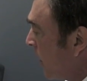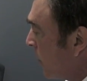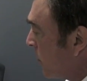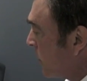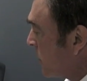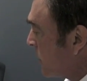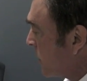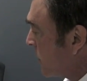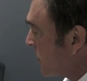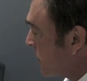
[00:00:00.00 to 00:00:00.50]

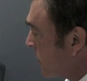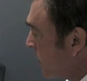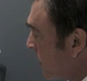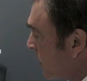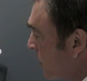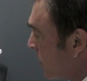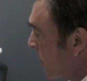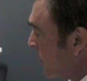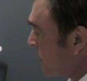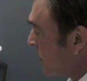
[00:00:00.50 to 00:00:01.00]
which
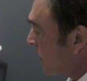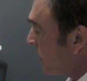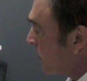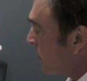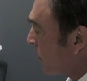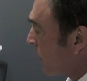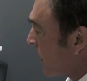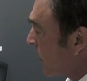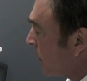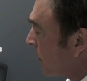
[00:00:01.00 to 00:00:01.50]
creates a
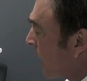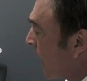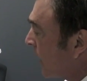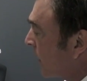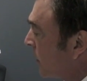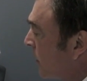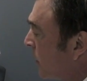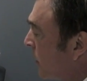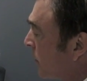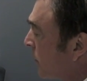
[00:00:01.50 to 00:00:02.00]
greater
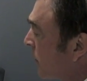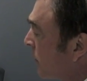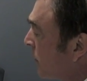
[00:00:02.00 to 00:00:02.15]
likelihood of